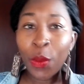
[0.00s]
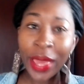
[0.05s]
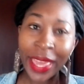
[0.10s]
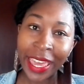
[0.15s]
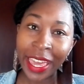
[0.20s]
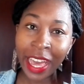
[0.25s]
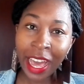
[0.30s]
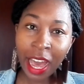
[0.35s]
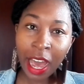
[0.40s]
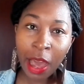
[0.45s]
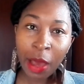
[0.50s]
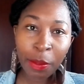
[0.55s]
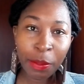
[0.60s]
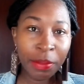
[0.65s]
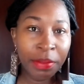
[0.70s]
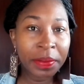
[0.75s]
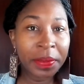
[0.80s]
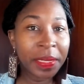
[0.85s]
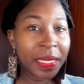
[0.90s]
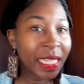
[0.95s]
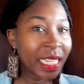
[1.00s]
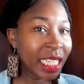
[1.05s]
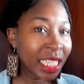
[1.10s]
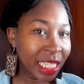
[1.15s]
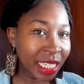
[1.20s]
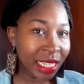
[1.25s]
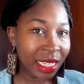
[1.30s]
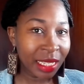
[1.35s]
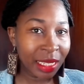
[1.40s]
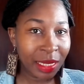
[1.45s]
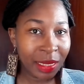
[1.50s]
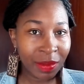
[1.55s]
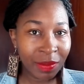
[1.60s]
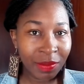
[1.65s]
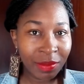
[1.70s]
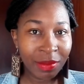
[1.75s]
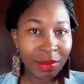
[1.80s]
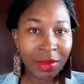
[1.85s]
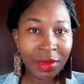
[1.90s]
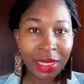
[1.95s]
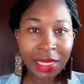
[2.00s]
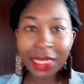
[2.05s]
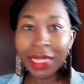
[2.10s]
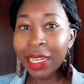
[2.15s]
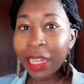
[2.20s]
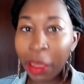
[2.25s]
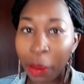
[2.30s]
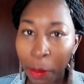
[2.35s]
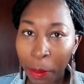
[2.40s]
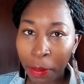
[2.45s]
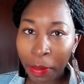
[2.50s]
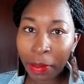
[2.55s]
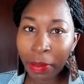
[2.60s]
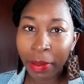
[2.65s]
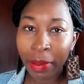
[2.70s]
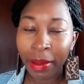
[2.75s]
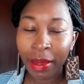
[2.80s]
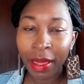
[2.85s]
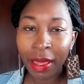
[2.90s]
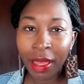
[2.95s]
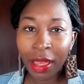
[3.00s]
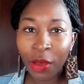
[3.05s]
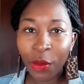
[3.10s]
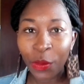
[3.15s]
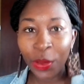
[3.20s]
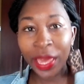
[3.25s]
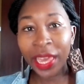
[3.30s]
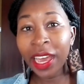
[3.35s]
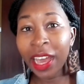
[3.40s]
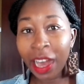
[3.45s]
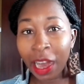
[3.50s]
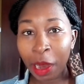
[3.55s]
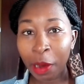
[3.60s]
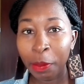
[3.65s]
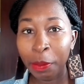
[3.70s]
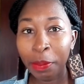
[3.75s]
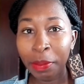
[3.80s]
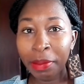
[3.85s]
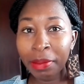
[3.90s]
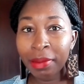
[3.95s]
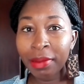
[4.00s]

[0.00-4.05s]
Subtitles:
wake up, eat, sleep, wake up,